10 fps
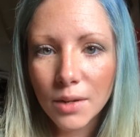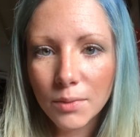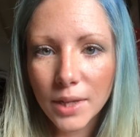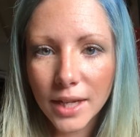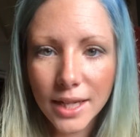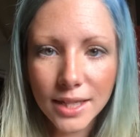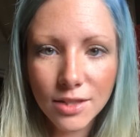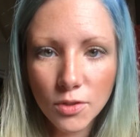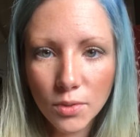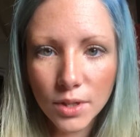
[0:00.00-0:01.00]
we're
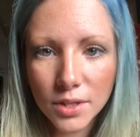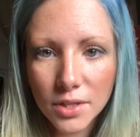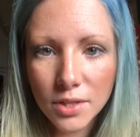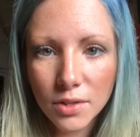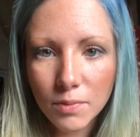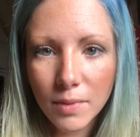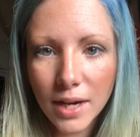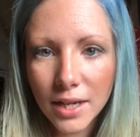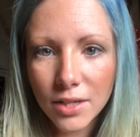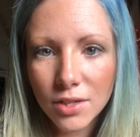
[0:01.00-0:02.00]
indoors too
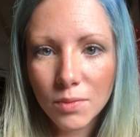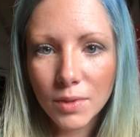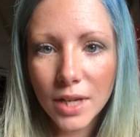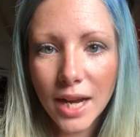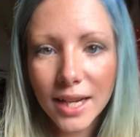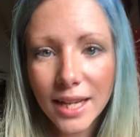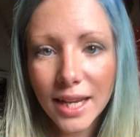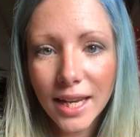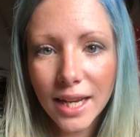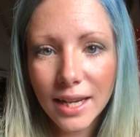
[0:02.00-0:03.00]
much, we're not
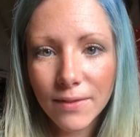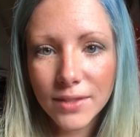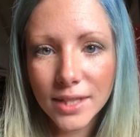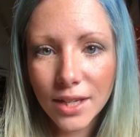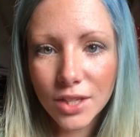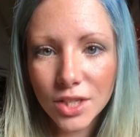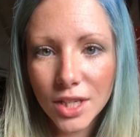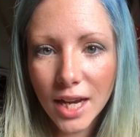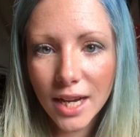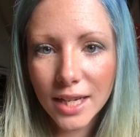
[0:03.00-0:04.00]
getting enough
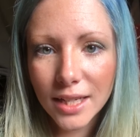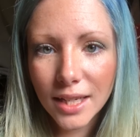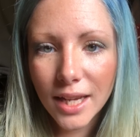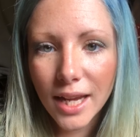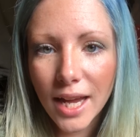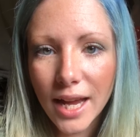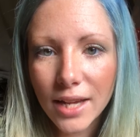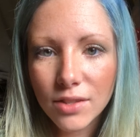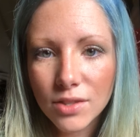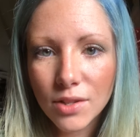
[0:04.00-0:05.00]
sunshine.
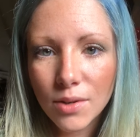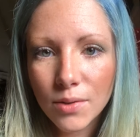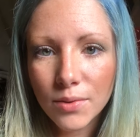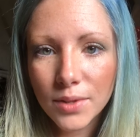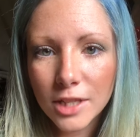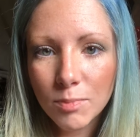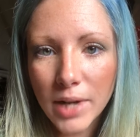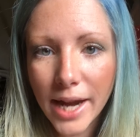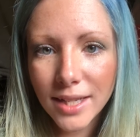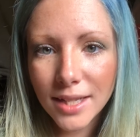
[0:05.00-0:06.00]
And so this
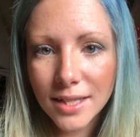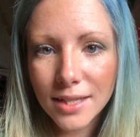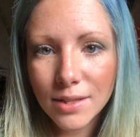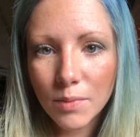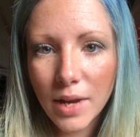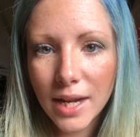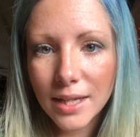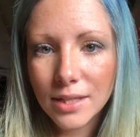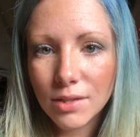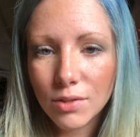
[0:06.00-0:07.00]
practice is a way
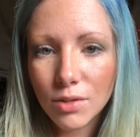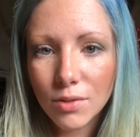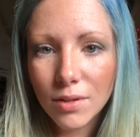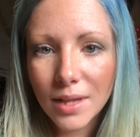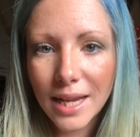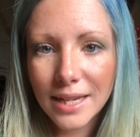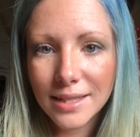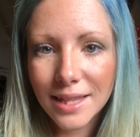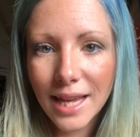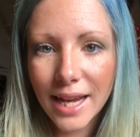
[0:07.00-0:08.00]
to
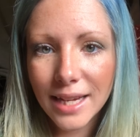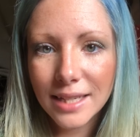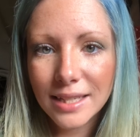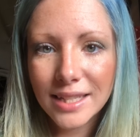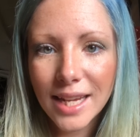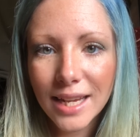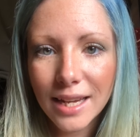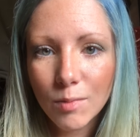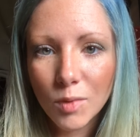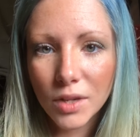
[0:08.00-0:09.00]
utilize light, to take
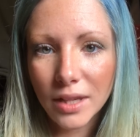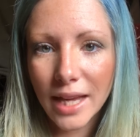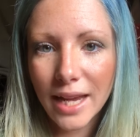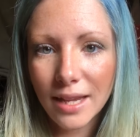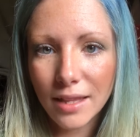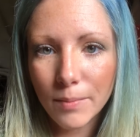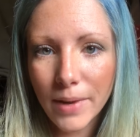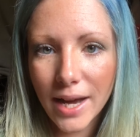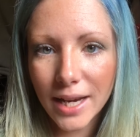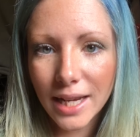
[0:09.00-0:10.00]
in more light in the
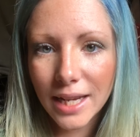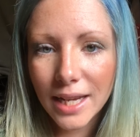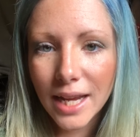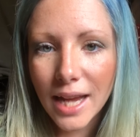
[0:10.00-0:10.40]
body,